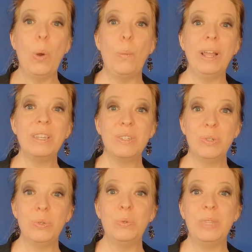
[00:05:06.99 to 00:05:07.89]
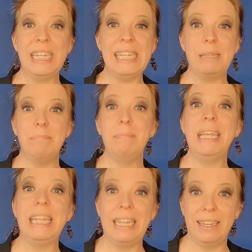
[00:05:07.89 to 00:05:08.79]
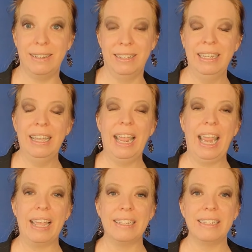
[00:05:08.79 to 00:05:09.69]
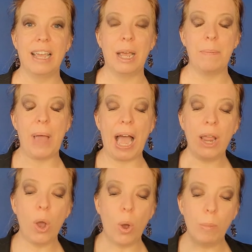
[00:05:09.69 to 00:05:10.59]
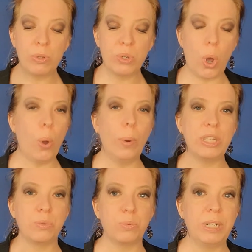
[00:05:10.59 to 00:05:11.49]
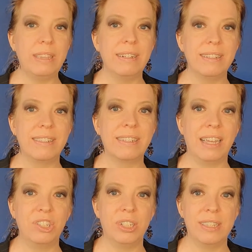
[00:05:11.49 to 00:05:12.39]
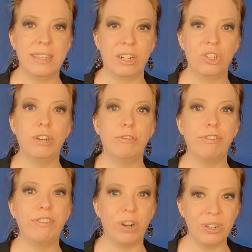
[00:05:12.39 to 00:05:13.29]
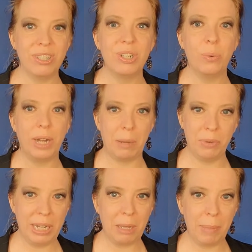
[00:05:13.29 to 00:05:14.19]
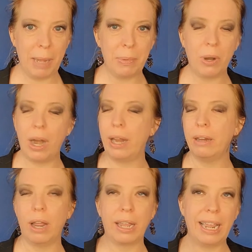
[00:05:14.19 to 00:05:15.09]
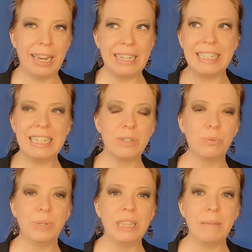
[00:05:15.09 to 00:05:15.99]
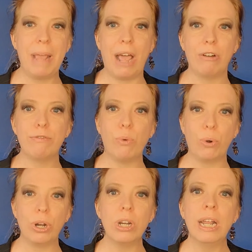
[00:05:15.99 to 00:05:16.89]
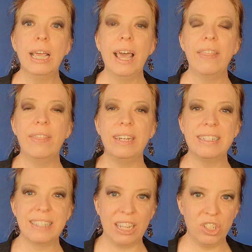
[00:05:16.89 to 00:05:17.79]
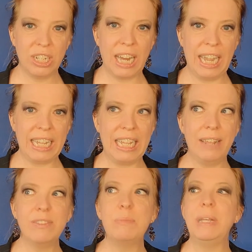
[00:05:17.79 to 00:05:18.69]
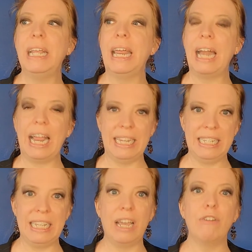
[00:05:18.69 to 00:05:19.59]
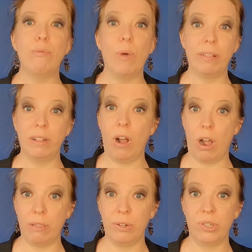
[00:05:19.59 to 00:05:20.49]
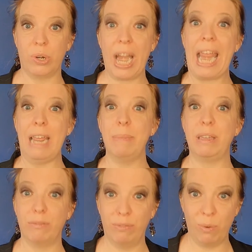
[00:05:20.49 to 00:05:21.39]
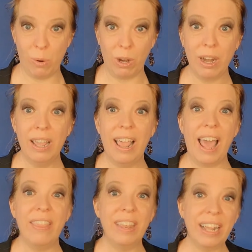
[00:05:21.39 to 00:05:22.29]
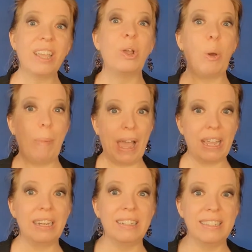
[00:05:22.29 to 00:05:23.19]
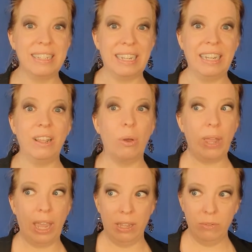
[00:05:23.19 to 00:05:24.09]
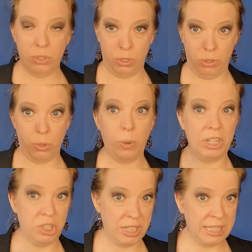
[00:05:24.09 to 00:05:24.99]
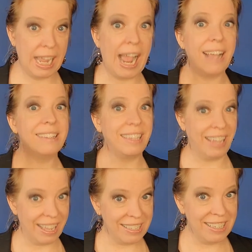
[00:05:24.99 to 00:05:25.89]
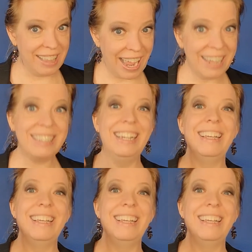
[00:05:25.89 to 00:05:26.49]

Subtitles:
What do these mean? And I almost always read the discussion section first. When I'm reading a paper, I tend to read them out of order. The discussion kind of gives me an idea of what the authors are aiming for, and then I can go back and see, okay, did the questions they asked get to that?